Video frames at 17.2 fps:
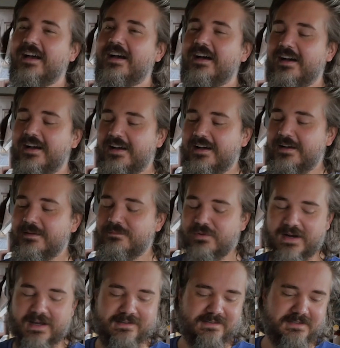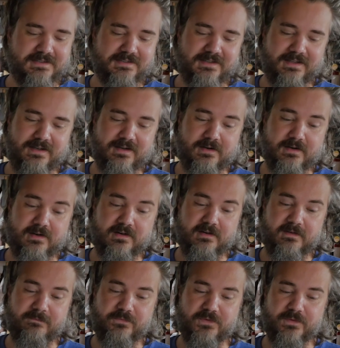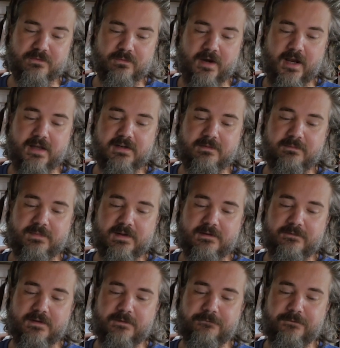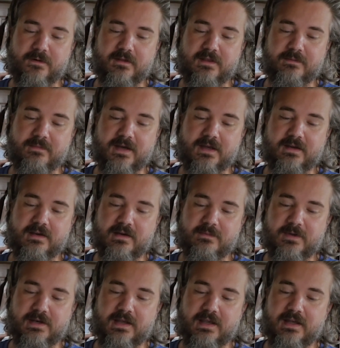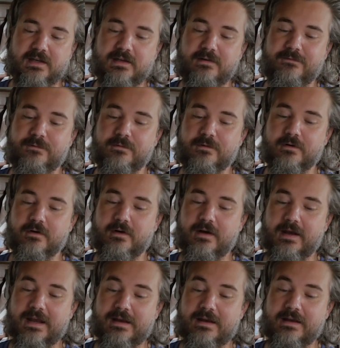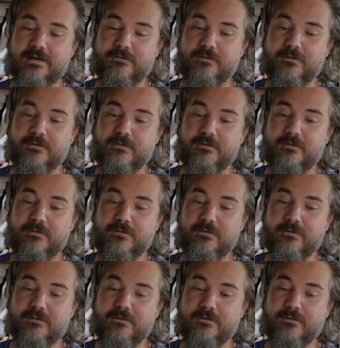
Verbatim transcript: uh, Brad LeClaire, random bit of info that might come in handy for a